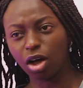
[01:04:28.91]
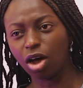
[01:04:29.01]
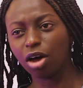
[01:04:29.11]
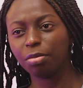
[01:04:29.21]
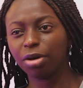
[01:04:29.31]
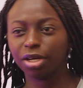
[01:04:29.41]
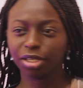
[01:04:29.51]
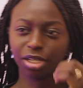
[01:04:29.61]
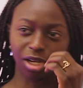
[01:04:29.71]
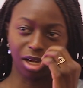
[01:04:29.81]
Yes. Oh my
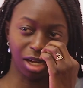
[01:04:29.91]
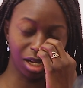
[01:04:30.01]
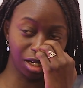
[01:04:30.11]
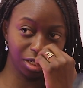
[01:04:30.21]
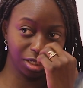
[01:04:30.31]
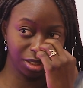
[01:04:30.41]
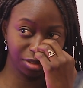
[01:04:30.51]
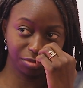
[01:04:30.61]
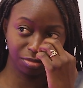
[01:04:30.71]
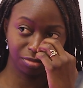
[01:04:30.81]
God.
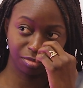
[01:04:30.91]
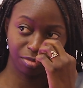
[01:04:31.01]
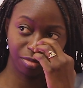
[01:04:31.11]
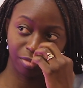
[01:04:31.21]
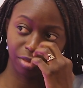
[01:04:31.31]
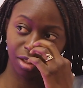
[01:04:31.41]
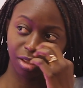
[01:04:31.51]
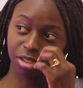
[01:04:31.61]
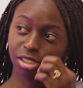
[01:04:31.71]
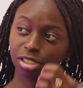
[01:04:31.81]

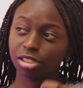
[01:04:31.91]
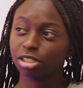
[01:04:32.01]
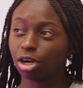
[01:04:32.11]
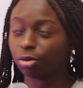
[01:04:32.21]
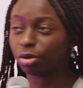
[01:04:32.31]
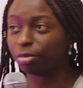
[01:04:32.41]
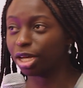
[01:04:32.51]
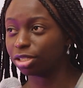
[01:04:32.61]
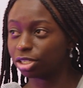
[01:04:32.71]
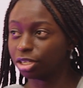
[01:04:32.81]
Yes. This is so
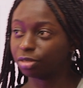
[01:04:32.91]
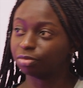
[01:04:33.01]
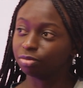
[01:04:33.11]
romantic.